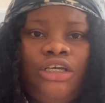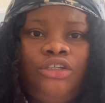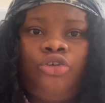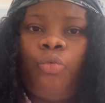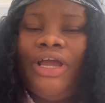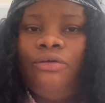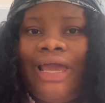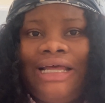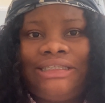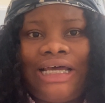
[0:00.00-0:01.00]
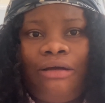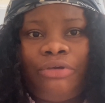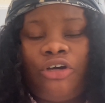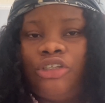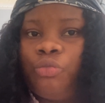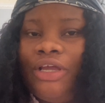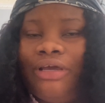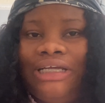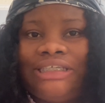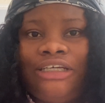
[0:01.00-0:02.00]
So when you enter, because when you
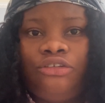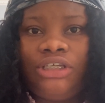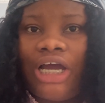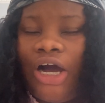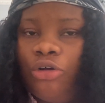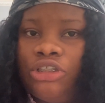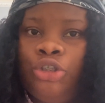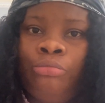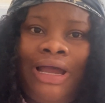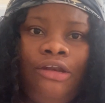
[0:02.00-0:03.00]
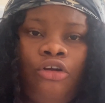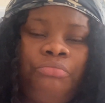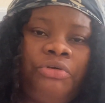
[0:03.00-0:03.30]
enter into the house, you might not